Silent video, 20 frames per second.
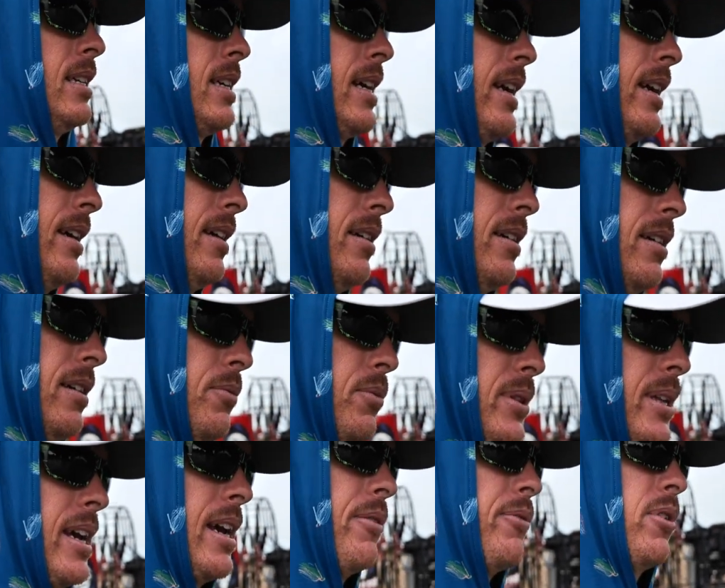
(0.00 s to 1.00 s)
and uh, when
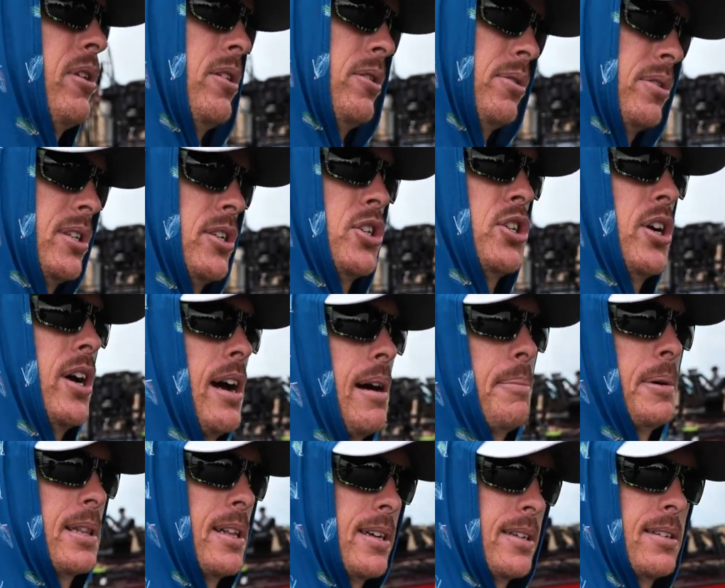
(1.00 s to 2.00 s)
they have one of those in the shop,
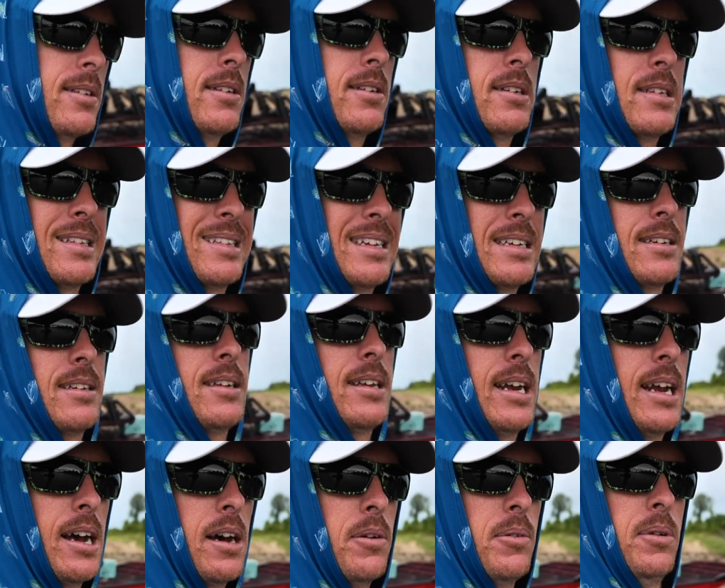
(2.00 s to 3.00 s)
I'd like to like to get
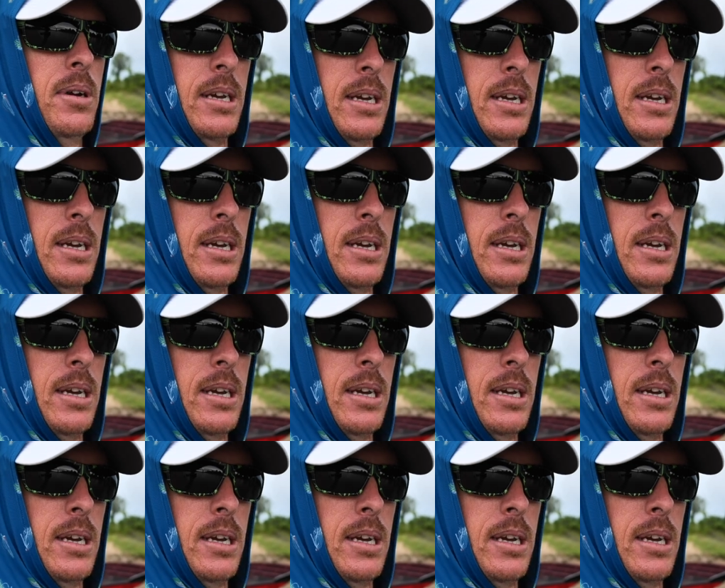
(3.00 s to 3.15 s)
out